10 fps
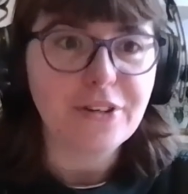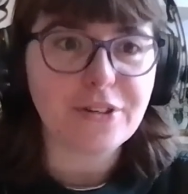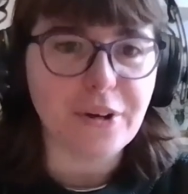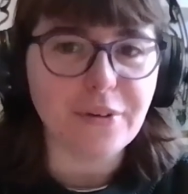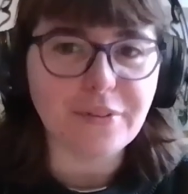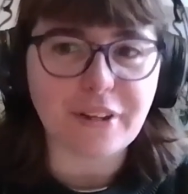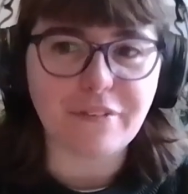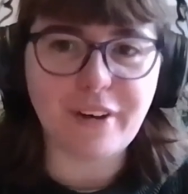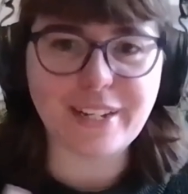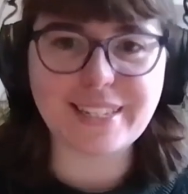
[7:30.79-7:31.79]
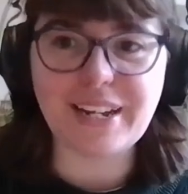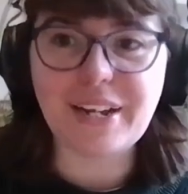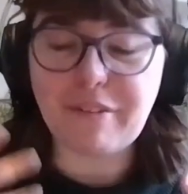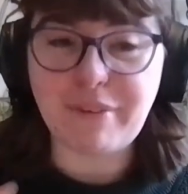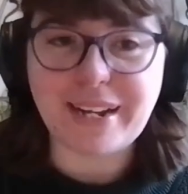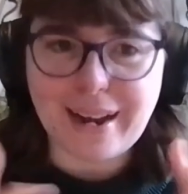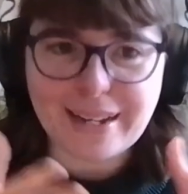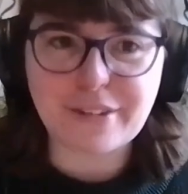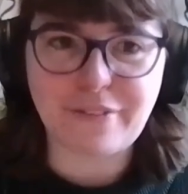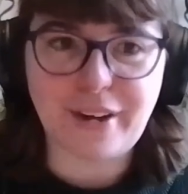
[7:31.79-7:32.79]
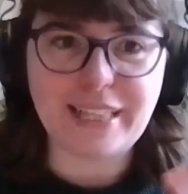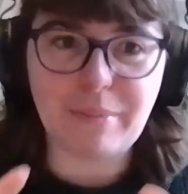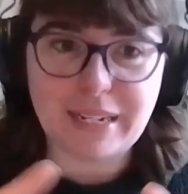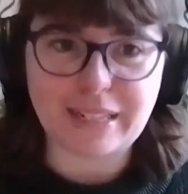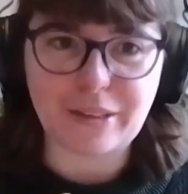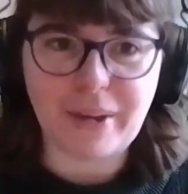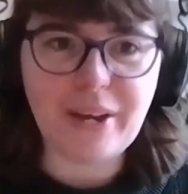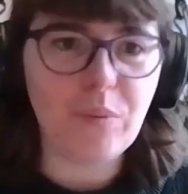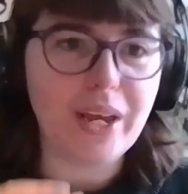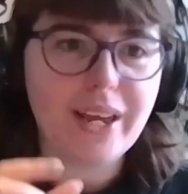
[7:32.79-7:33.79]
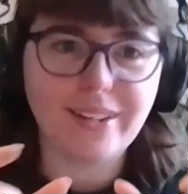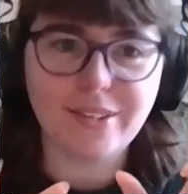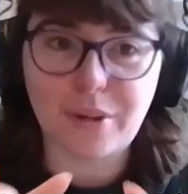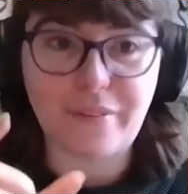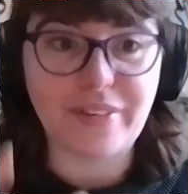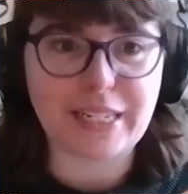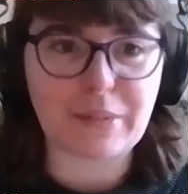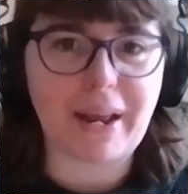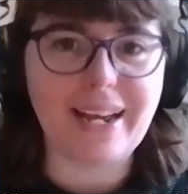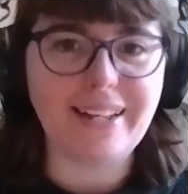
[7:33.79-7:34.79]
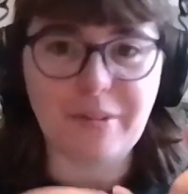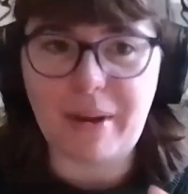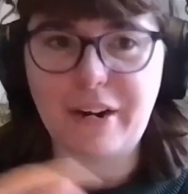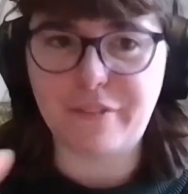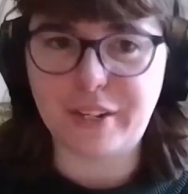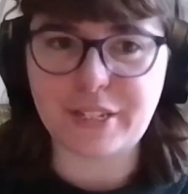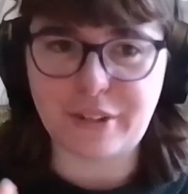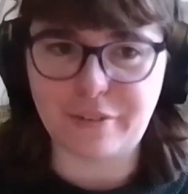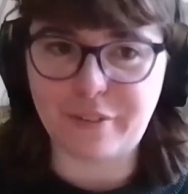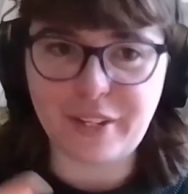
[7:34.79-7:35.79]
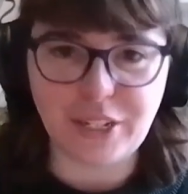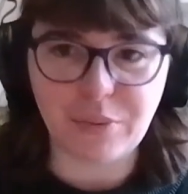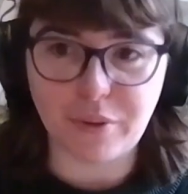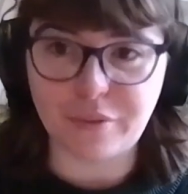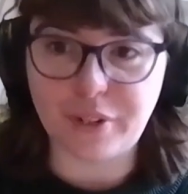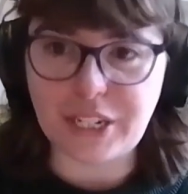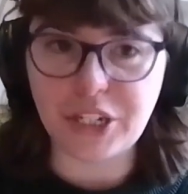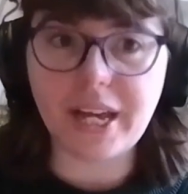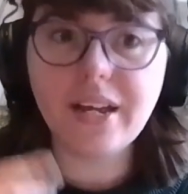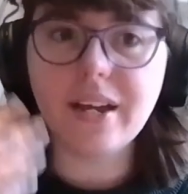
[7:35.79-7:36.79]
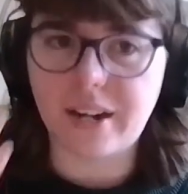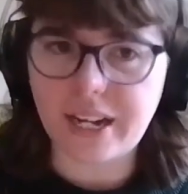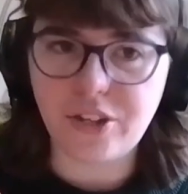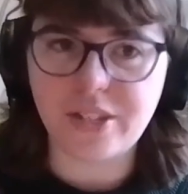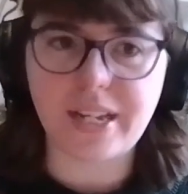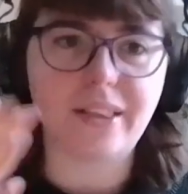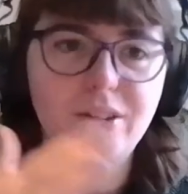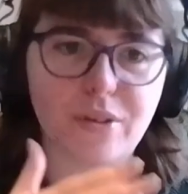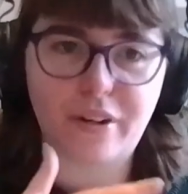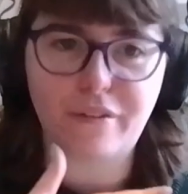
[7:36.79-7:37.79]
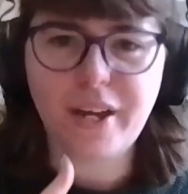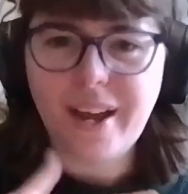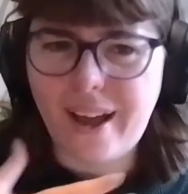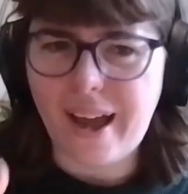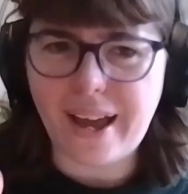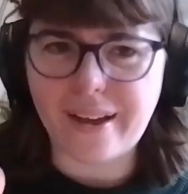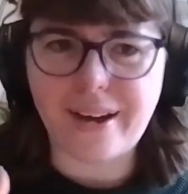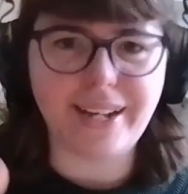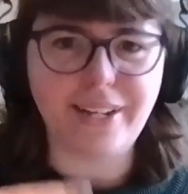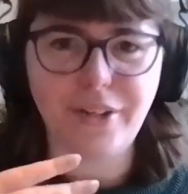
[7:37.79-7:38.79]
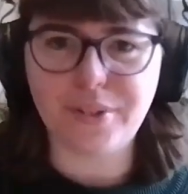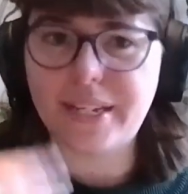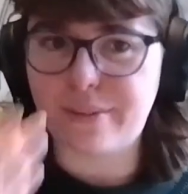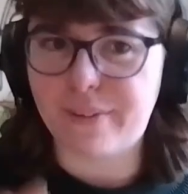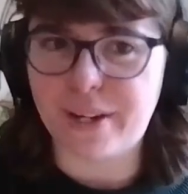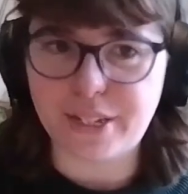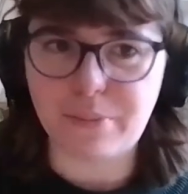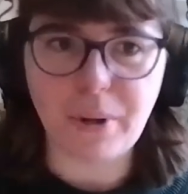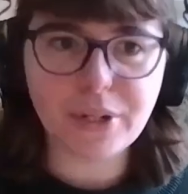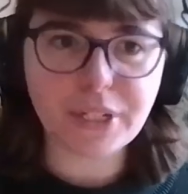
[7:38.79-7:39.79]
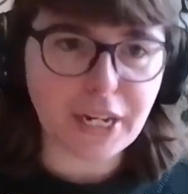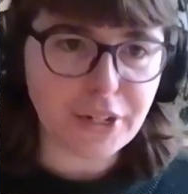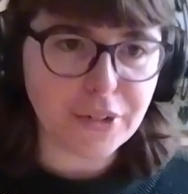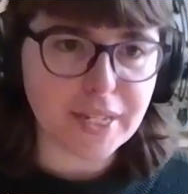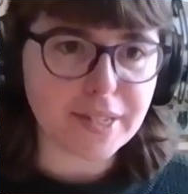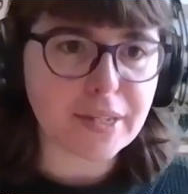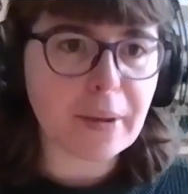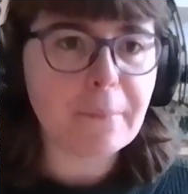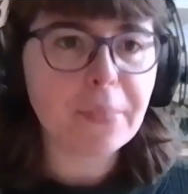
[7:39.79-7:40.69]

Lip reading: So the first thing, if we classify them a little bit, we can sort of explain the benefits of each one for each thing. And like you said, the sort of AI uses versus blockchain uses.